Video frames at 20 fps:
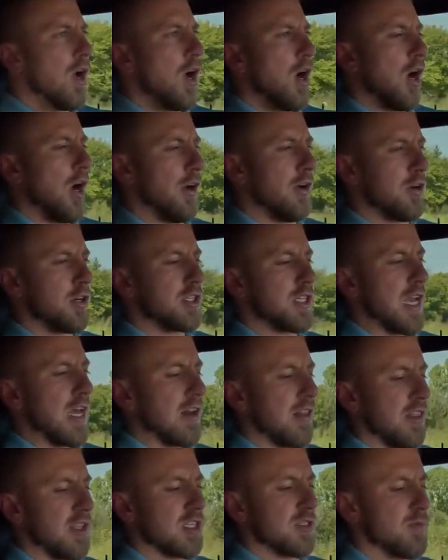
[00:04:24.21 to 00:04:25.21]
Underside
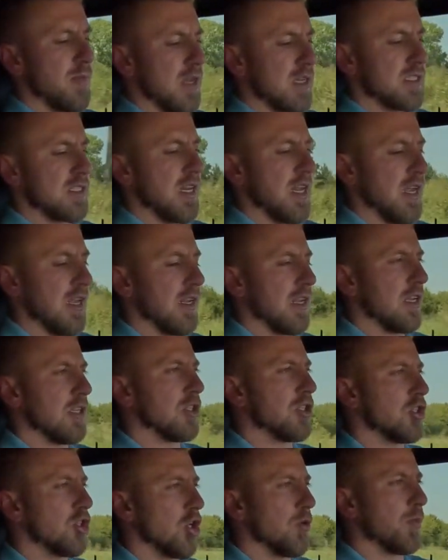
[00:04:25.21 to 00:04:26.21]
of this Mustang is
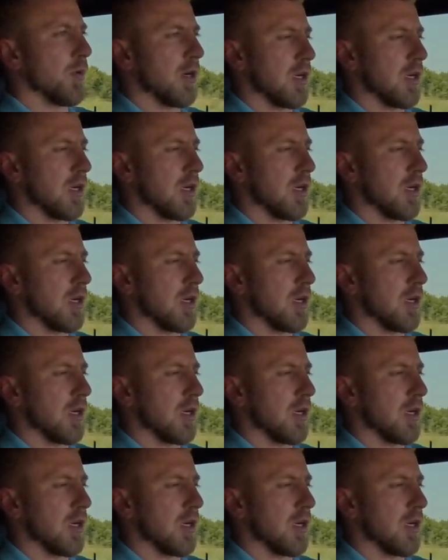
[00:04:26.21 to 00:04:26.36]
super